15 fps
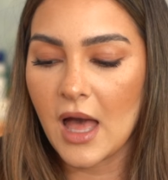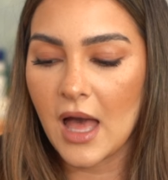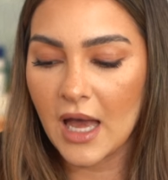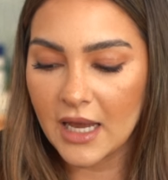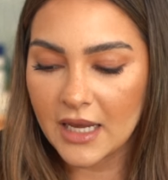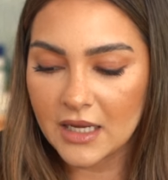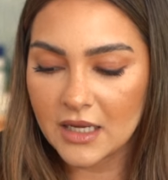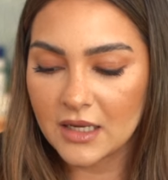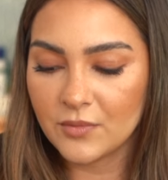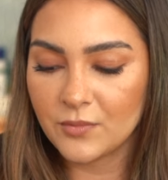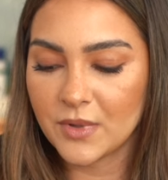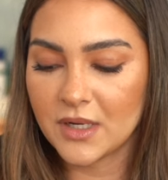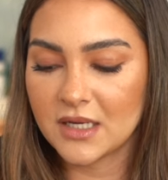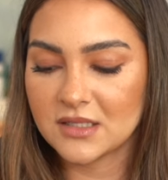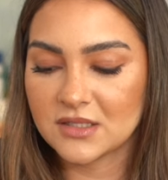I,
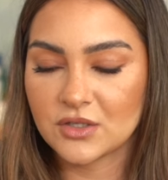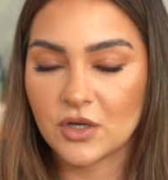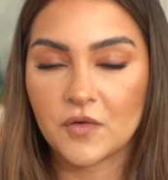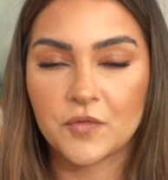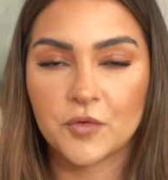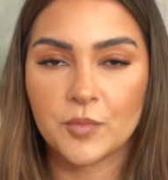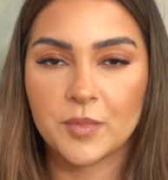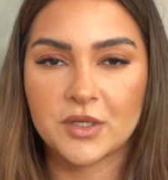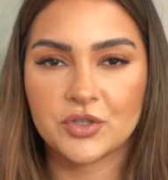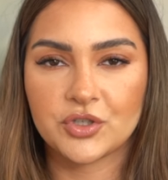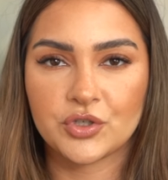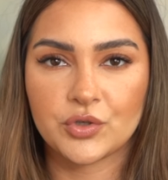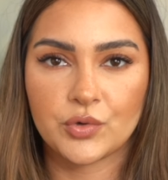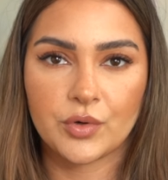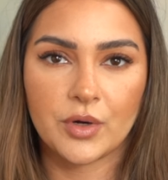when I saw Forbidden
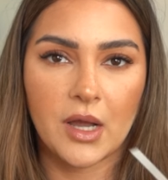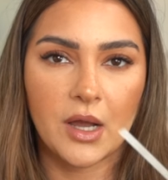Sugar,